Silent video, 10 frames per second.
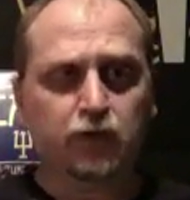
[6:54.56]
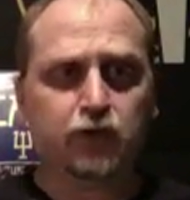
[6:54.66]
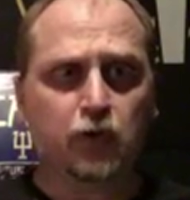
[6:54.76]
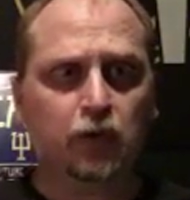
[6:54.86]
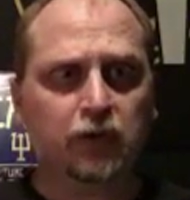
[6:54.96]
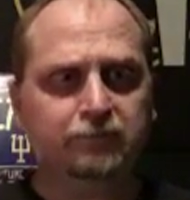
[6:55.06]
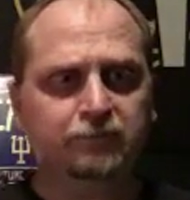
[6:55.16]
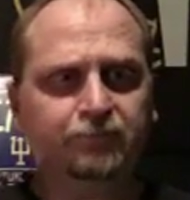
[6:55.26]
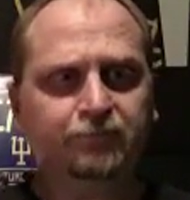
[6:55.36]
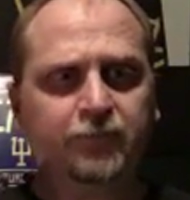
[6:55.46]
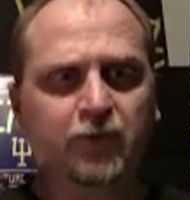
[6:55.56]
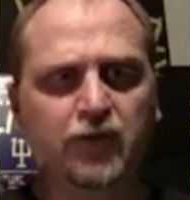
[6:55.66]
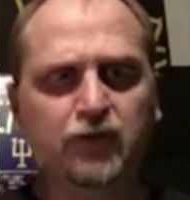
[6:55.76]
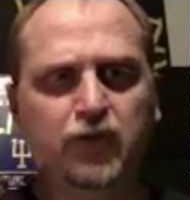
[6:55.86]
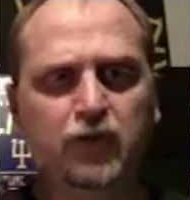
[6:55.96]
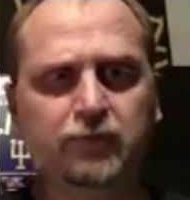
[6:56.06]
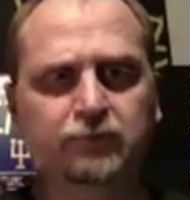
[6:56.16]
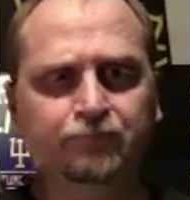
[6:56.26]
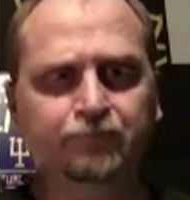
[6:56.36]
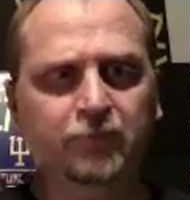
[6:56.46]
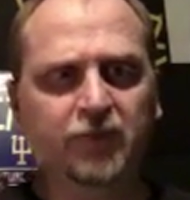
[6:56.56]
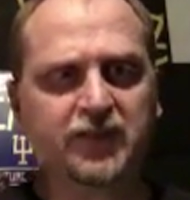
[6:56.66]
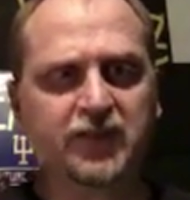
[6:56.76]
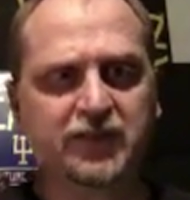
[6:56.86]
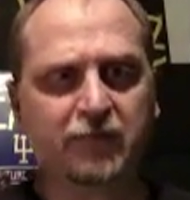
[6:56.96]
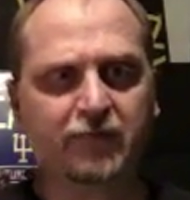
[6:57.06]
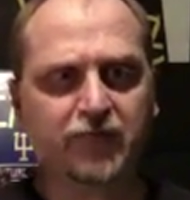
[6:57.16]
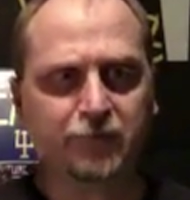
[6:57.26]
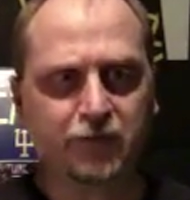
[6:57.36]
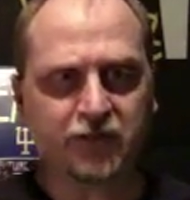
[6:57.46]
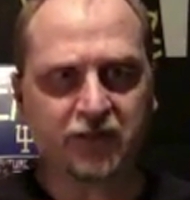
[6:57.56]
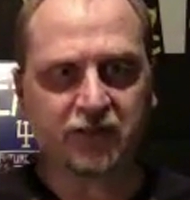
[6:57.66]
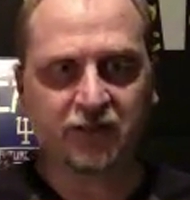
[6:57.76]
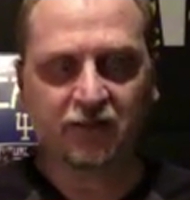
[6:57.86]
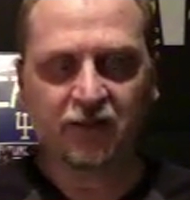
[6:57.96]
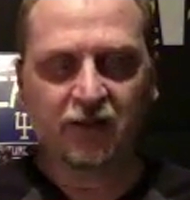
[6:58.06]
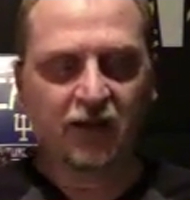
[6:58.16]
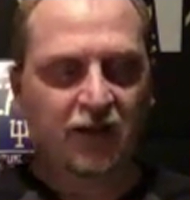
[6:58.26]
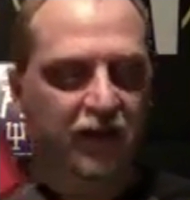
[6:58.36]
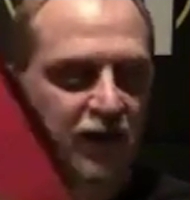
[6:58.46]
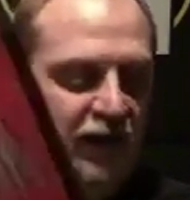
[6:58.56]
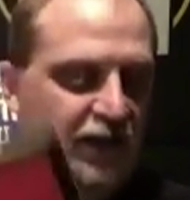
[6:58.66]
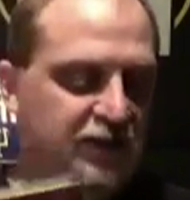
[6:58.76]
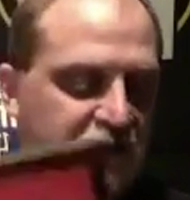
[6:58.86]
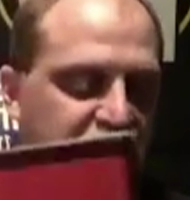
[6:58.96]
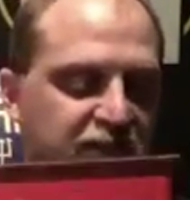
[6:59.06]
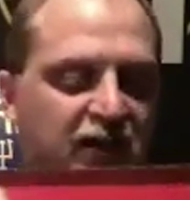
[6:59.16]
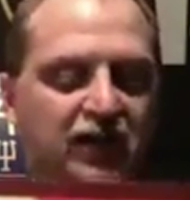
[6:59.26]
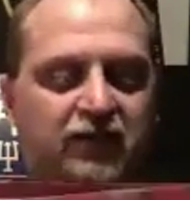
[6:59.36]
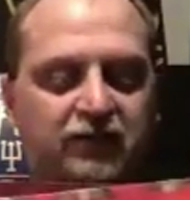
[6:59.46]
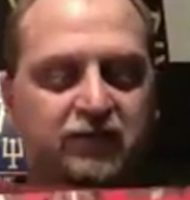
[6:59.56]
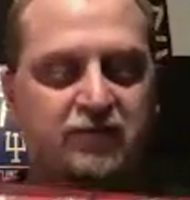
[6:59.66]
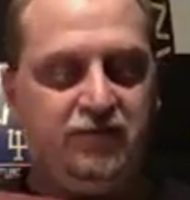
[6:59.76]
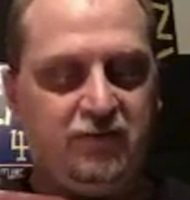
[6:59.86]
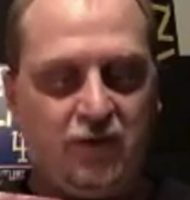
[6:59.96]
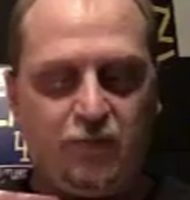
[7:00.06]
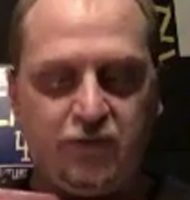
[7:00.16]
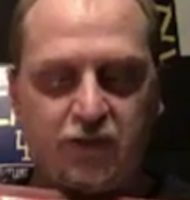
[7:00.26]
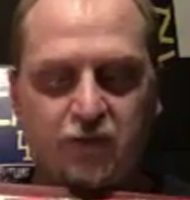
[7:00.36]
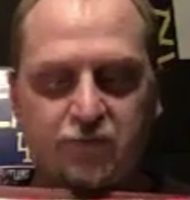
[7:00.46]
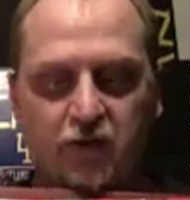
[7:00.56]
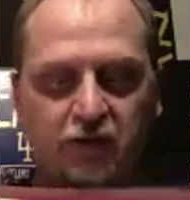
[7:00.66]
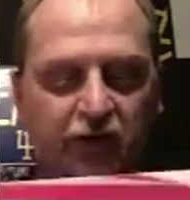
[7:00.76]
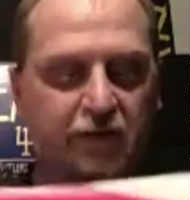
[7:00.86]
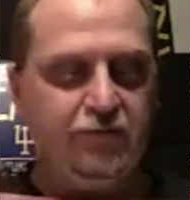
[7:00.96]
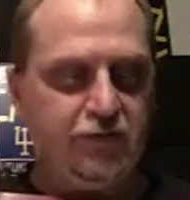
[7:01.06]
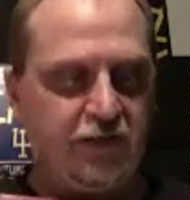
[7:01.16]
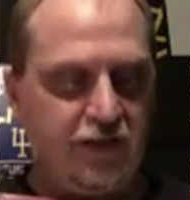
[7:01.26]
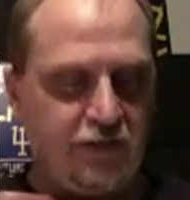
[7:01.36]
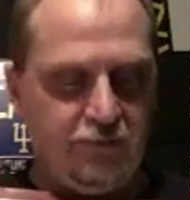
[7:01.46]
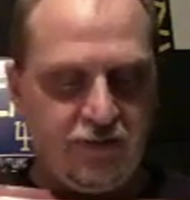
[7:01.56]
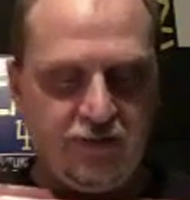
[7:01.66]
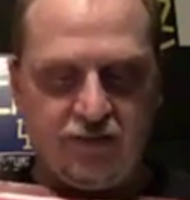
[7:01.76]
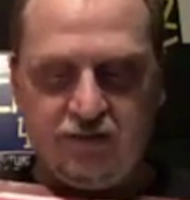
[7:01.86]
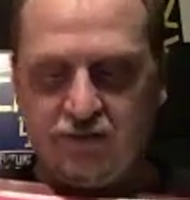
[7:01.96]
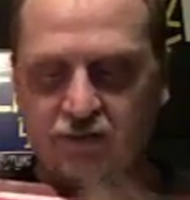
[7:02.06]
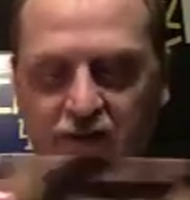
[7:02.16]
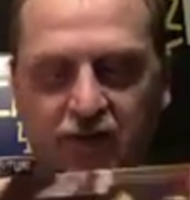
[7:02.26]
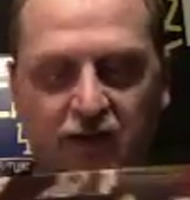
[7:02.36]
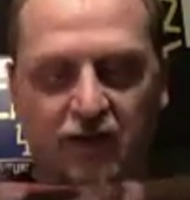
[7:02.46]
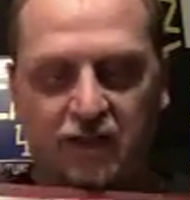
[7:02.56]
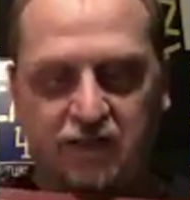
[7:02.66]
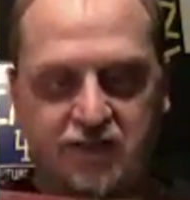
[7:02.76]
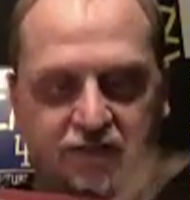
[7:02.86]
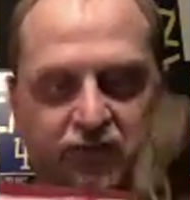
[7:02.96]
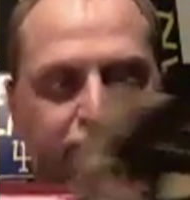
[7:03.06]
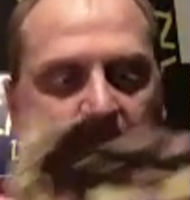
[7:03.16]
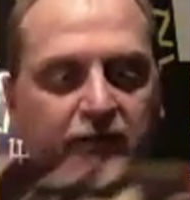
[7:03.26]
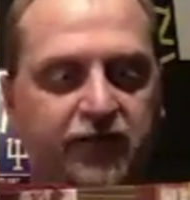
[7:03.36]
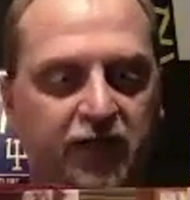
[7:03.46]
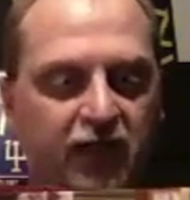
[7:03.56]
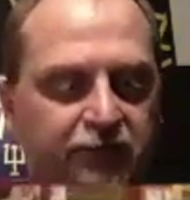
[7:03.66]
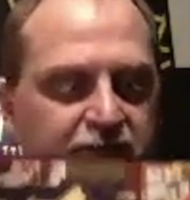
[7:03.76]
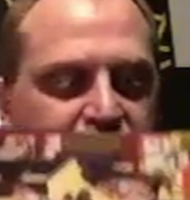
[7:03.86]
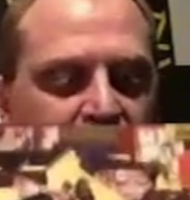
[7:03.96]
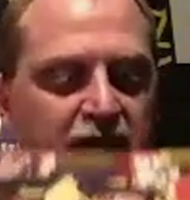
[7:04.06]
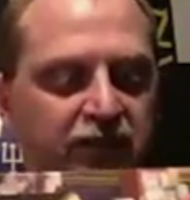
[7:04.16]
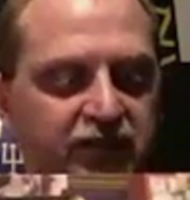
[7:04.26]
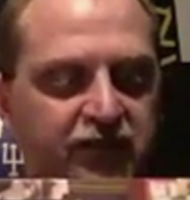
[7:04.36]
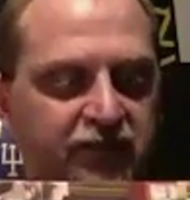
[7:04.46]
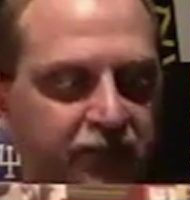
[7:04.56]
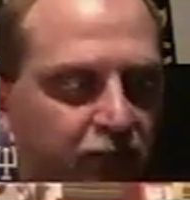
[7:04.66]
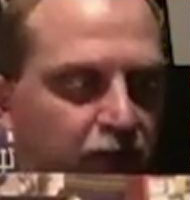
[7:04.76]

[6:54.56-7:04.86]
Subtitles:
Google him or YouTube him, listen to some of his music, and hopefully you'll fall in love with it like we did. I listen to him all the time, so I listened to the